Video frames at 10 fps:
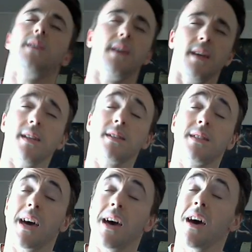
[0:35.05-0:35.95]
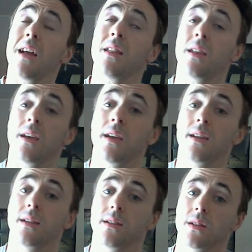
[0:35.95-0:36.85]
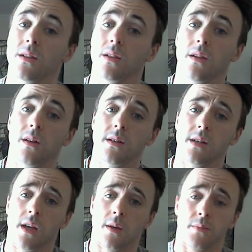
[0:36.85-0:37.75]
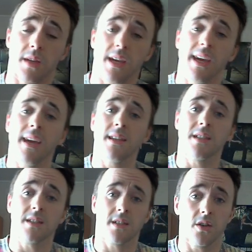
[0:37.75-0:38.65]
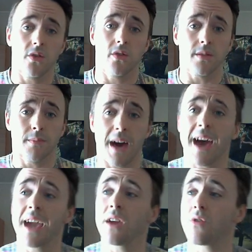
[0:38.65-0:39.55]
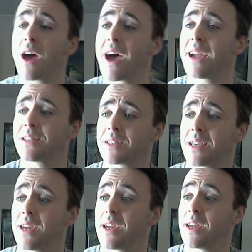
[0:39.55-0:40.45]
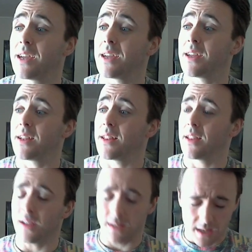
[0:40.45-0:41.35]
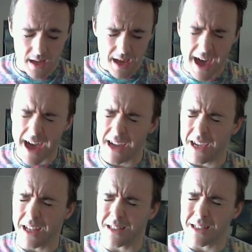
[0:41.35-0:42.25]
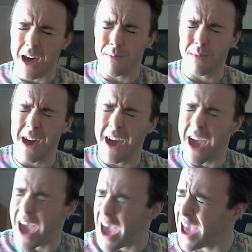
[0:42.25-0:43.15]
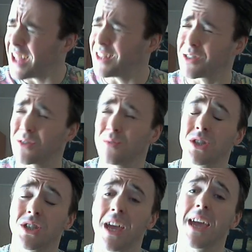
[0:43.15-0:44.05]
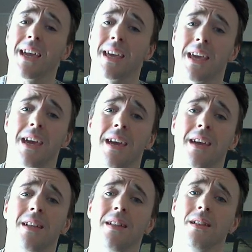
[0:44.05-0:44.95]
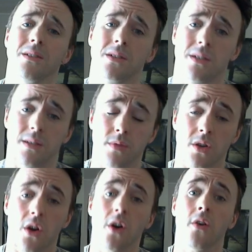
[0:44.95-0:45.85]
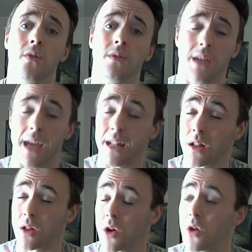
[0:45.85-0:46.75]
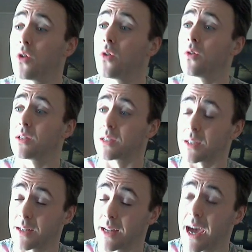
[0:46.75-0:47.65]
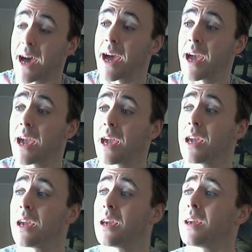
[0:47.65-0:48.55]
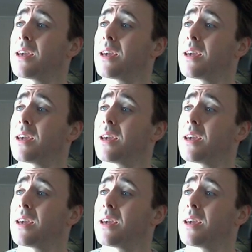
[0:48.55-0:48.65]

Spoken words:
Dear darling, please excuse my writing. I can't stop my hands, so I'm shaking, 'cause I'm cold and alone tonight.